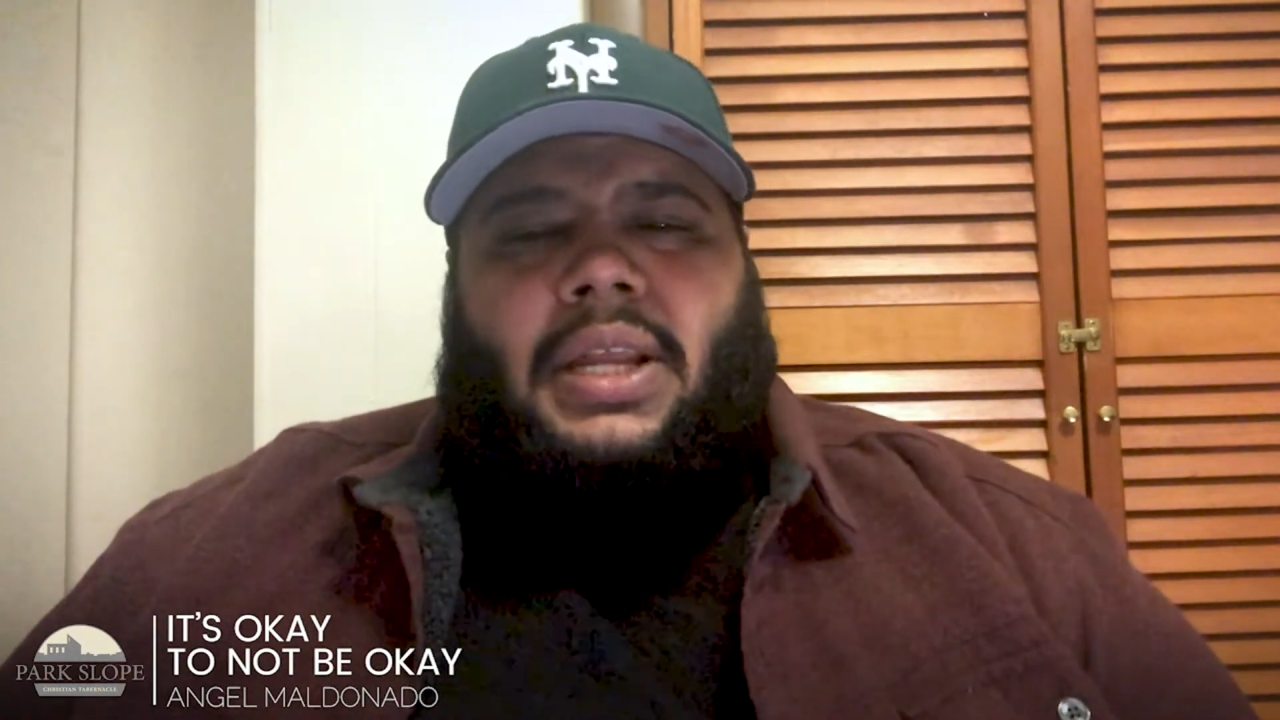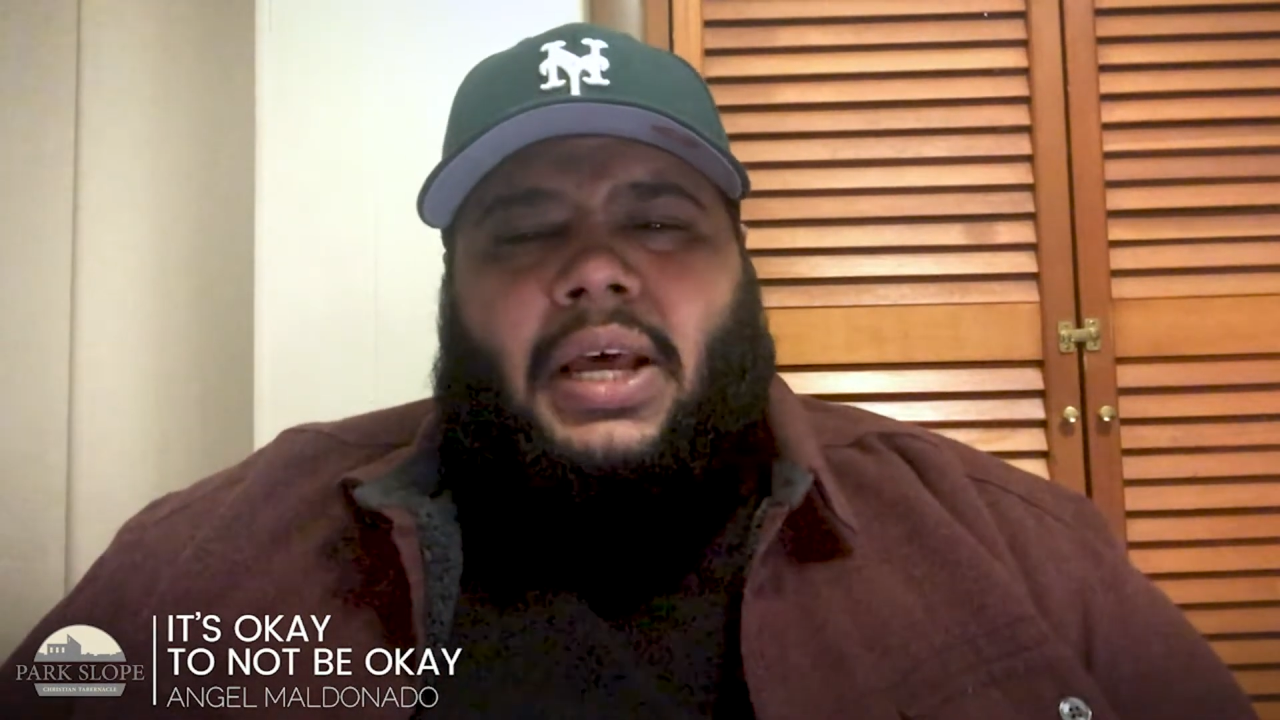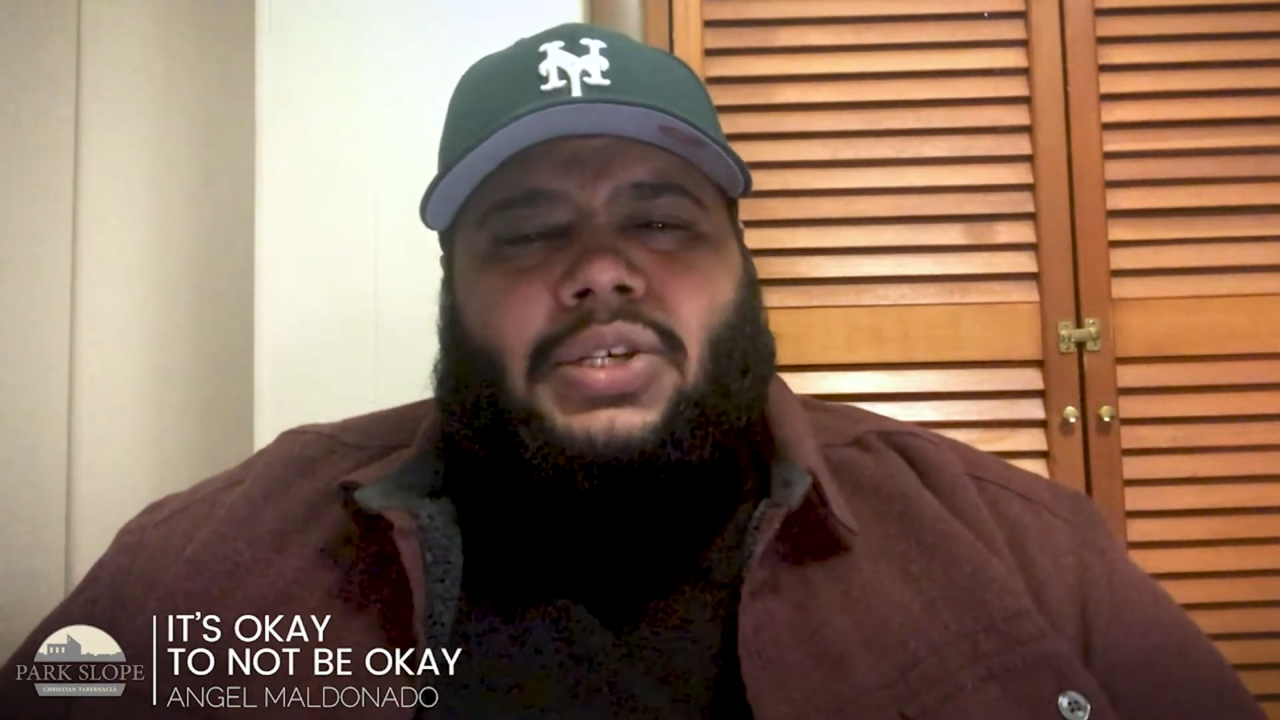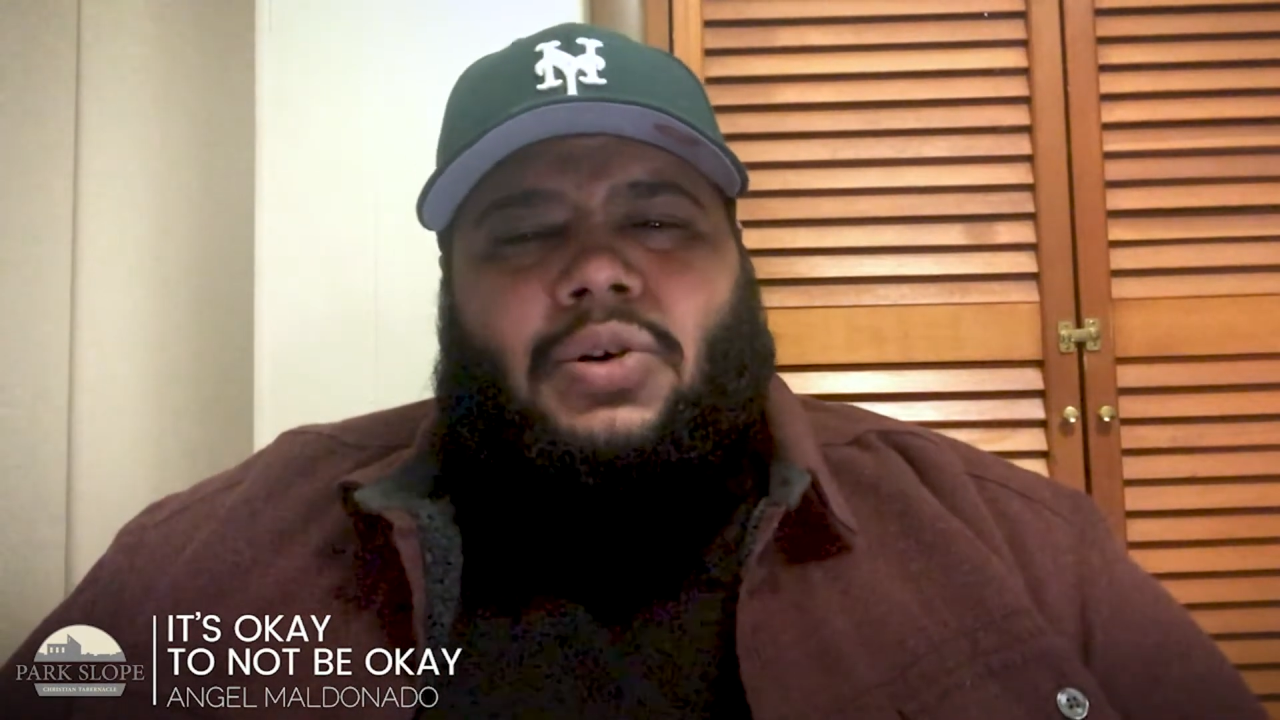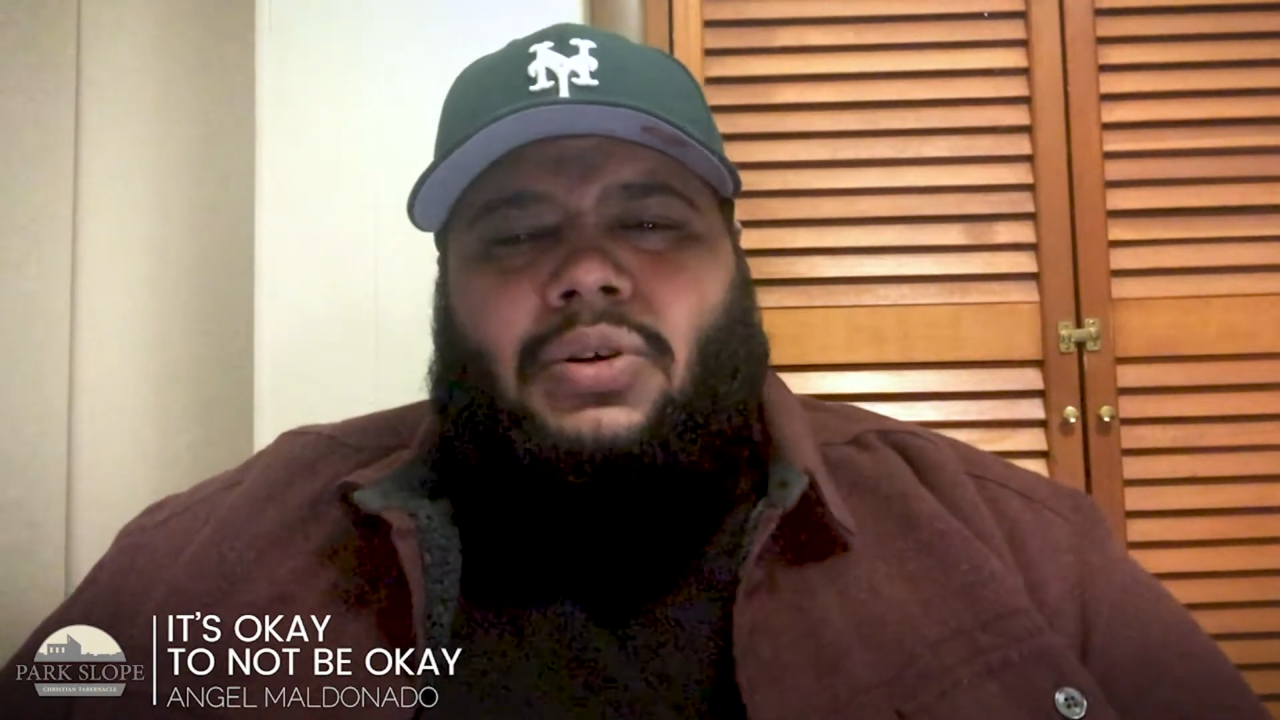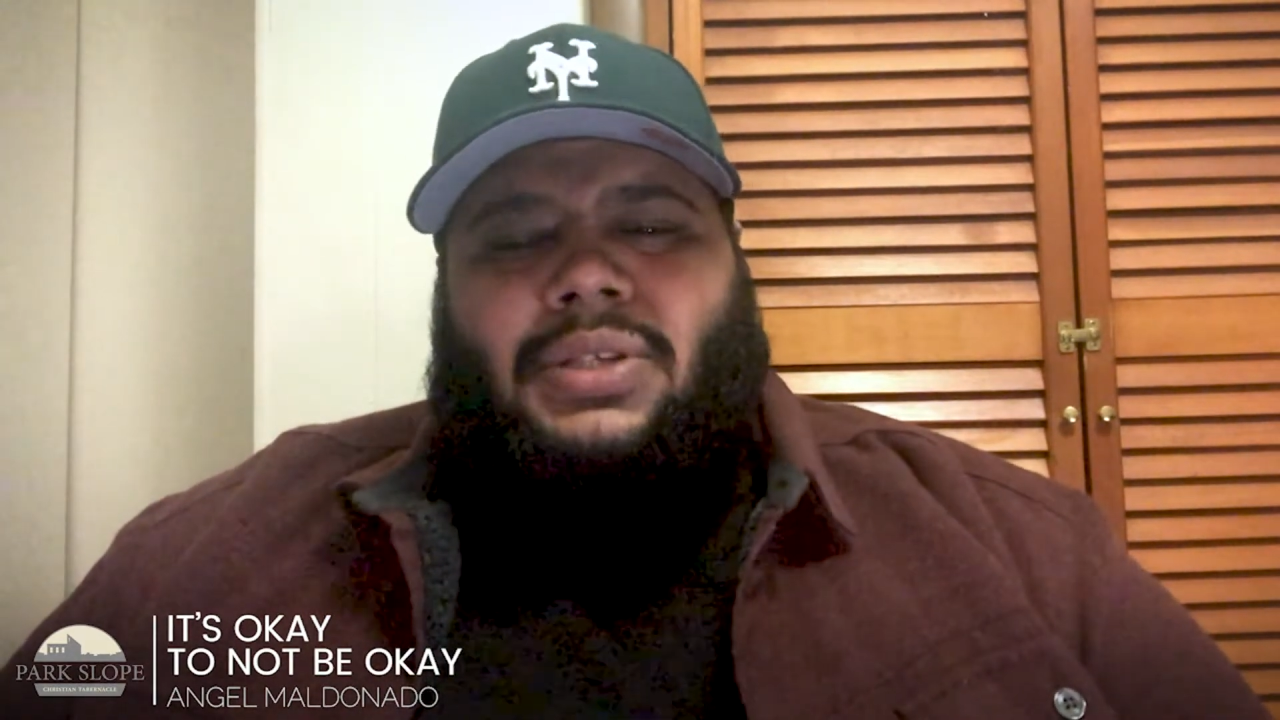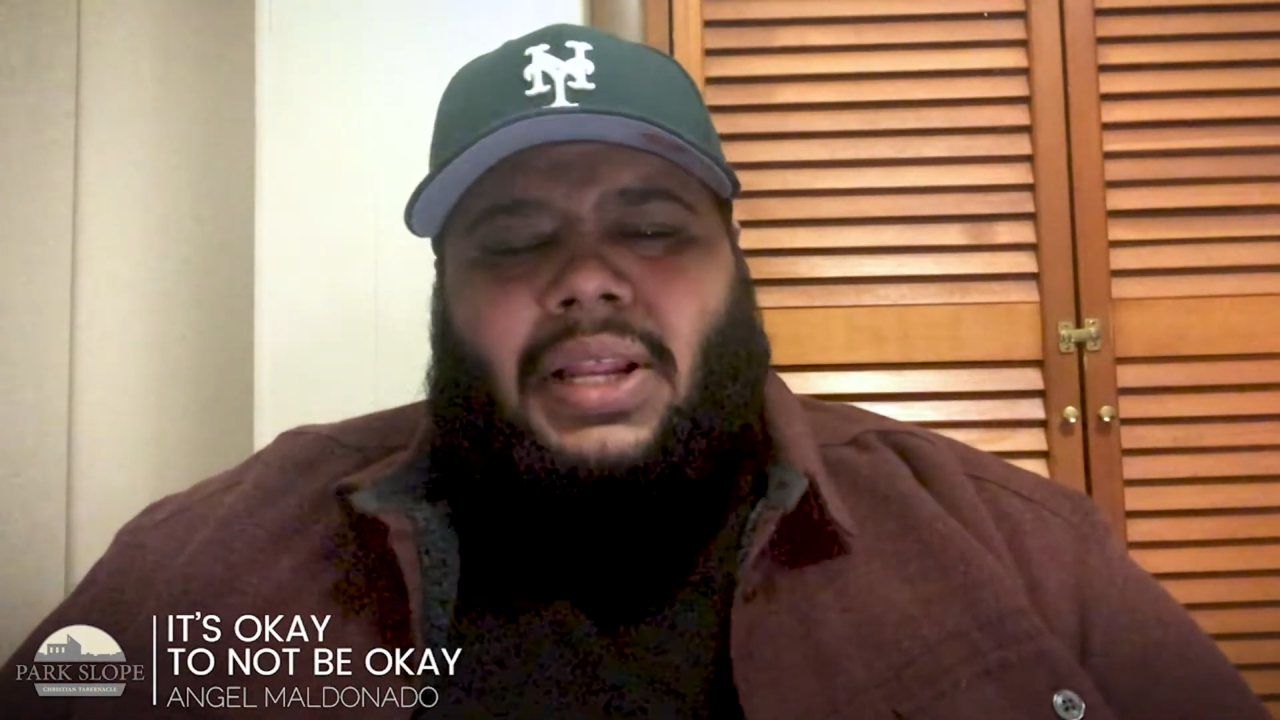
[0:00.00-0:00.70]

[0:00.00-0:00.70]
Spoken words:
has caused a